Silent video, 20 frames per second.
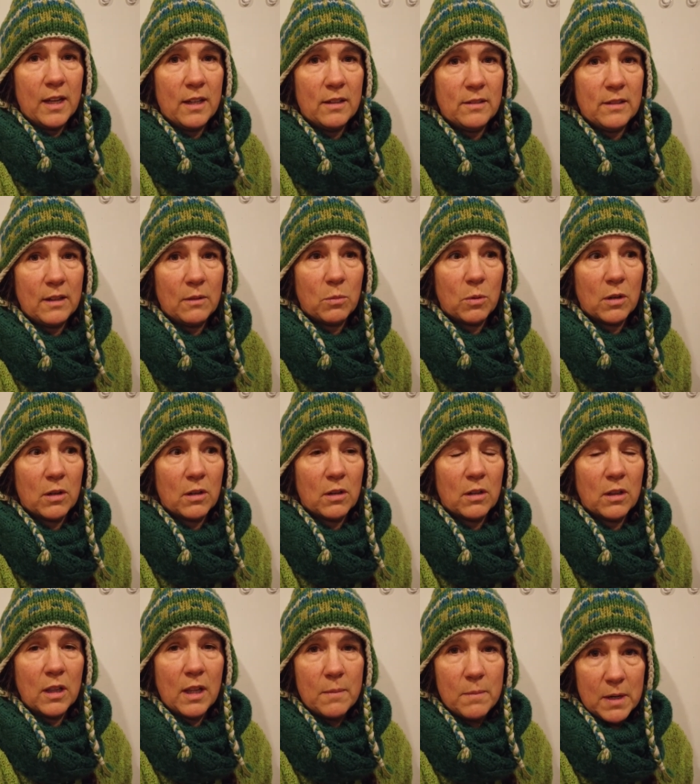is that we're
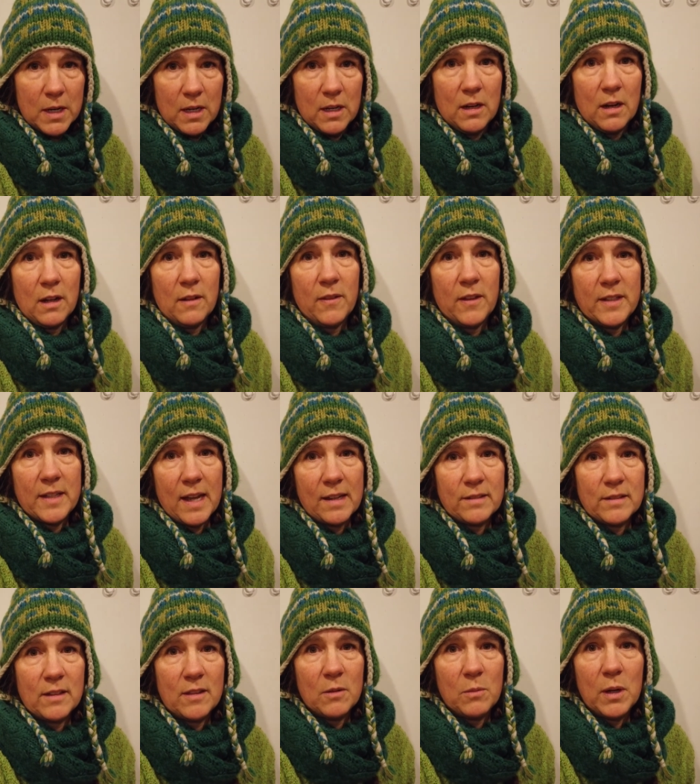limited on the
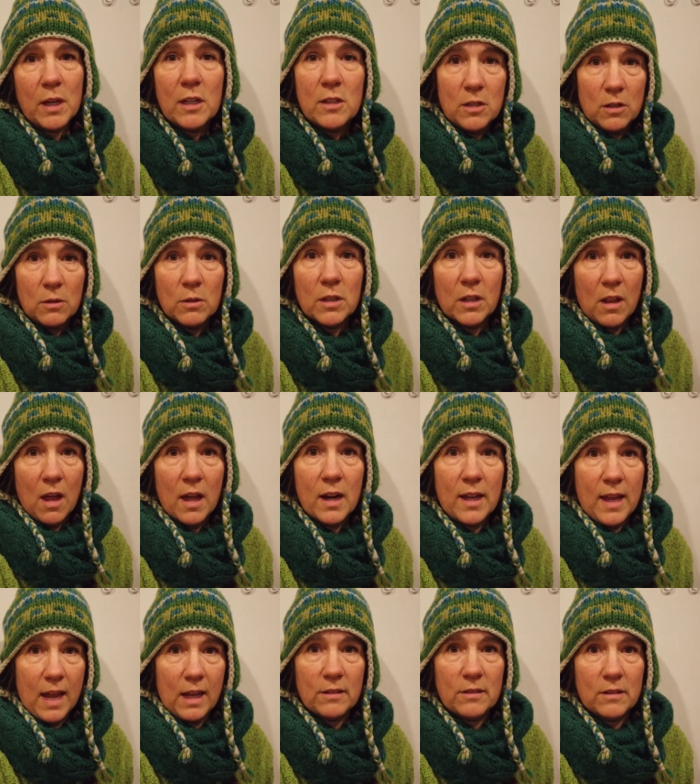testing that we can do in a lot
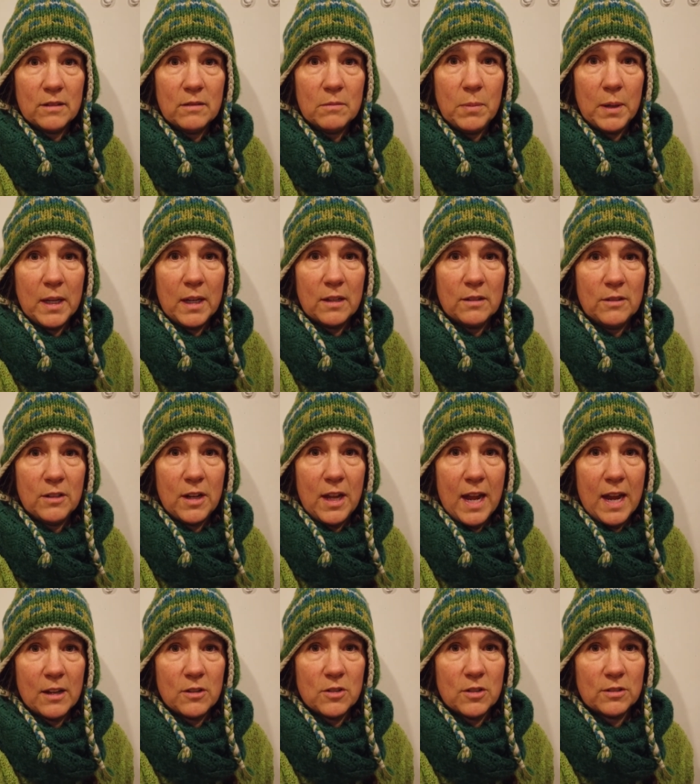of cases because you
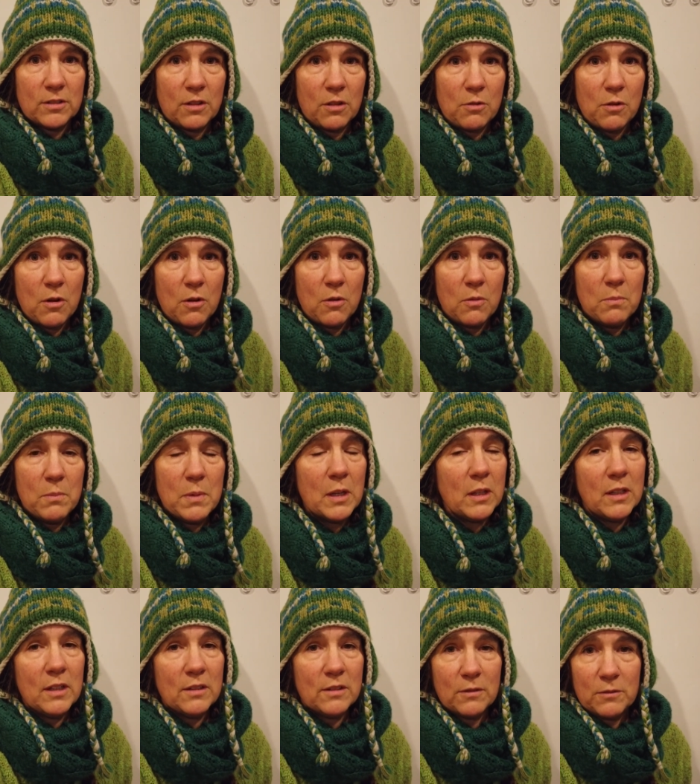can't just throw
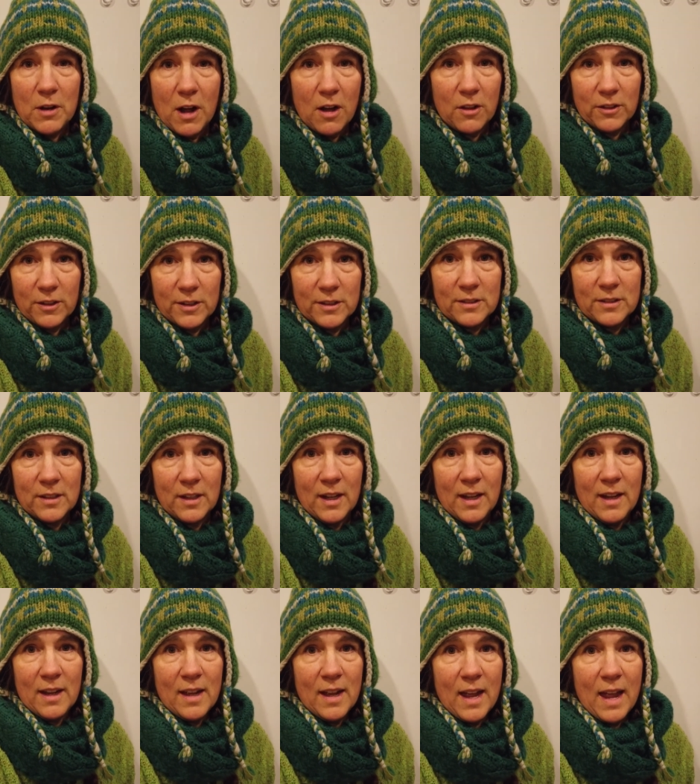millions of dollars
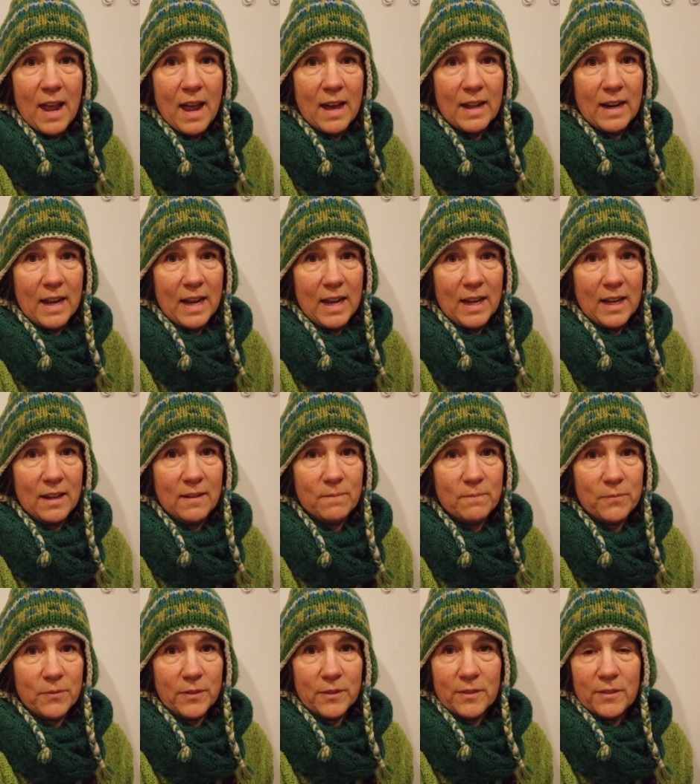at a
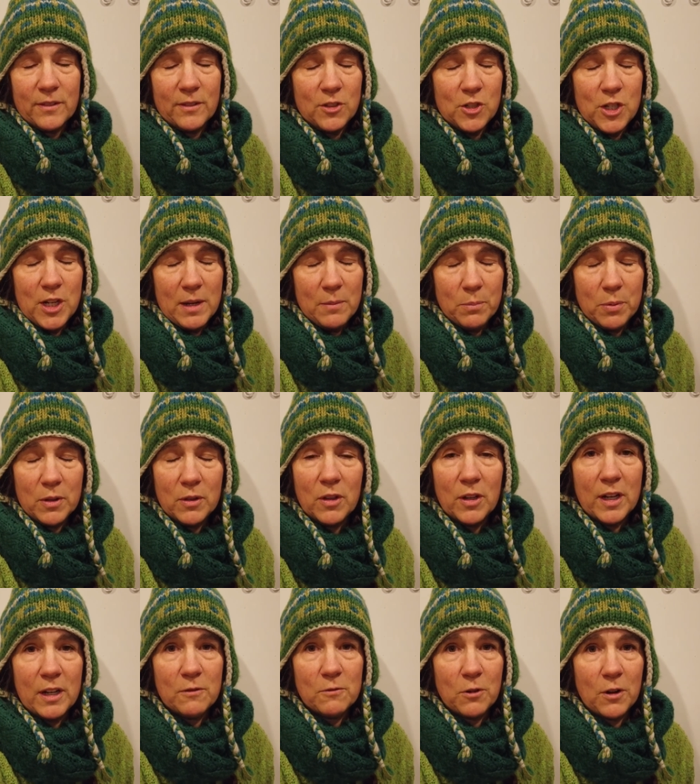sheep
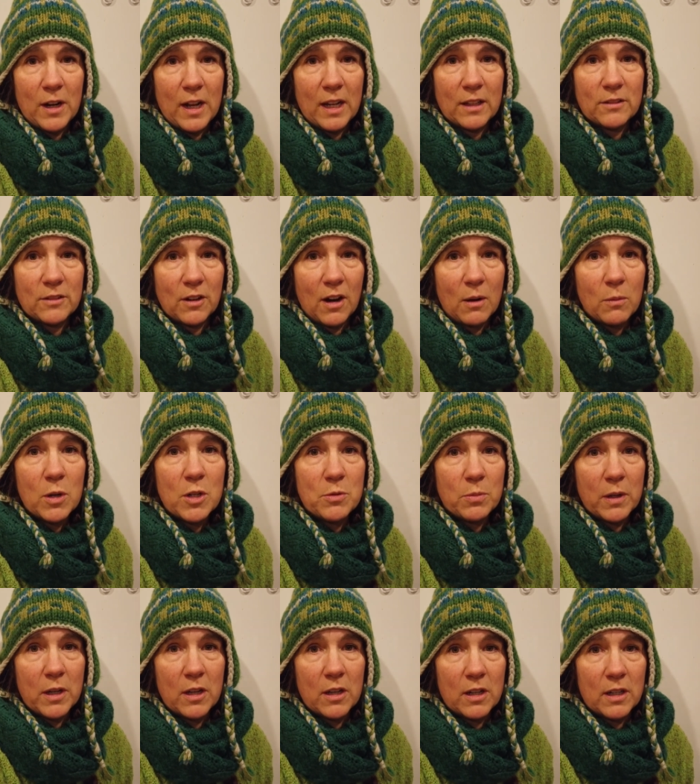looking for an answer. I
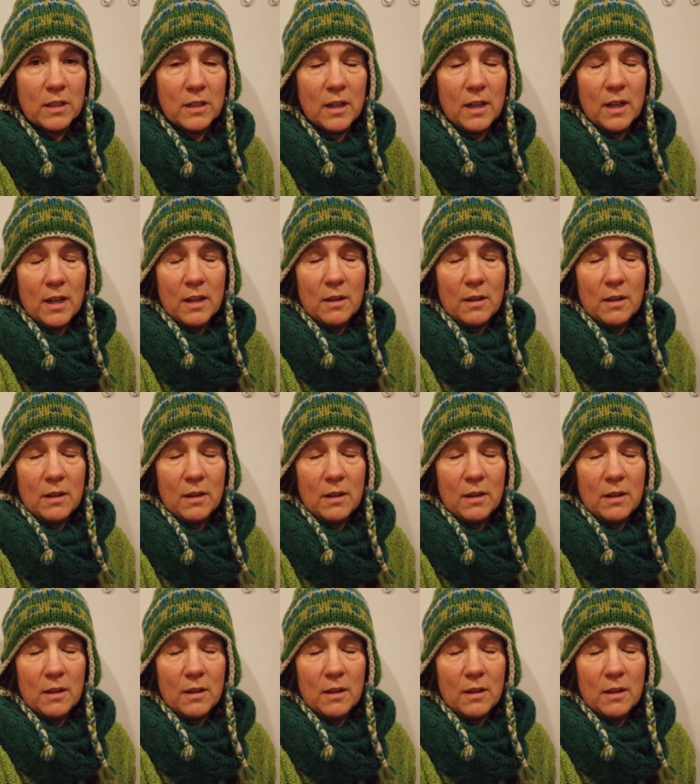wish we could,